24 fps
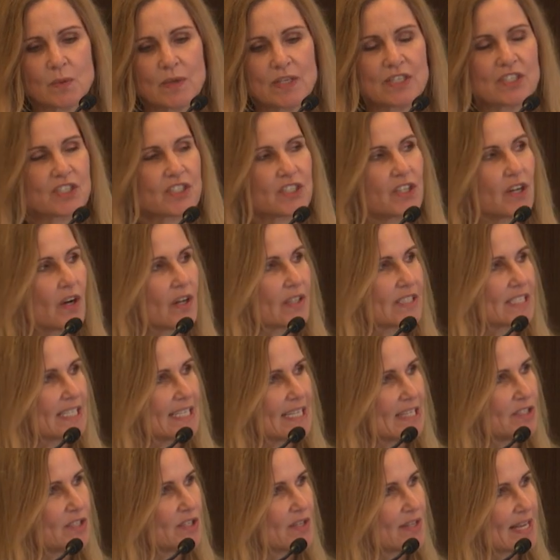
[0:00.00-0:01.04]
which started
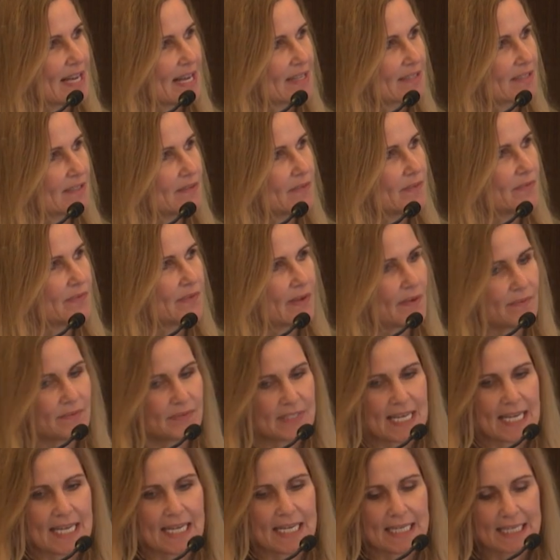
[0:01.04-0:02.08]
in
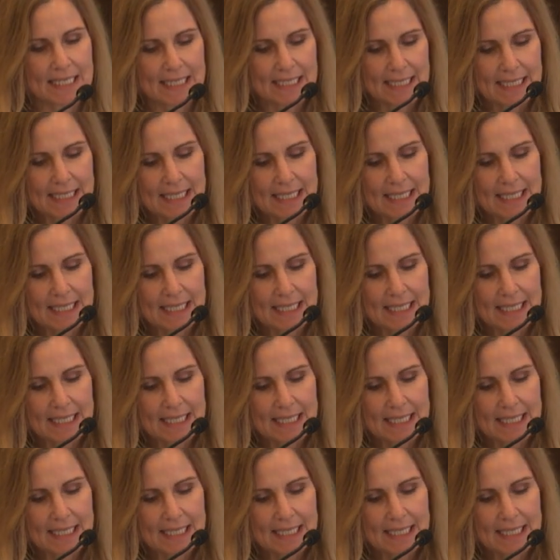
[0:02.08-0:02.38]
2015.